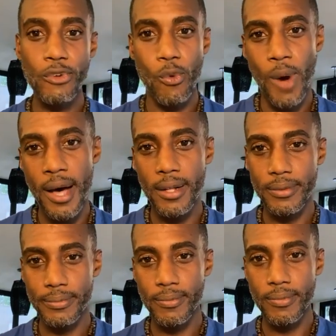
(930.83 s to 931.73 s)
while,
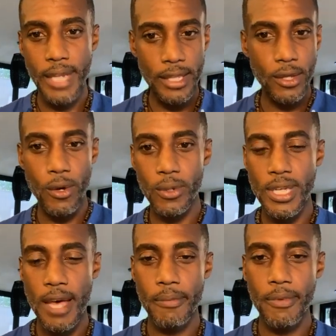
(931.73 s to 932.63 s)
not the whole
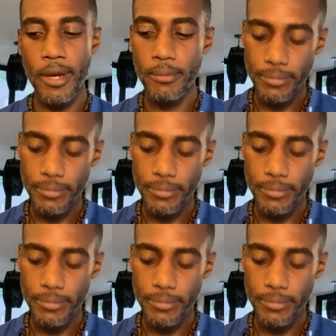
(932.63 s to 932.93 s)
time, right?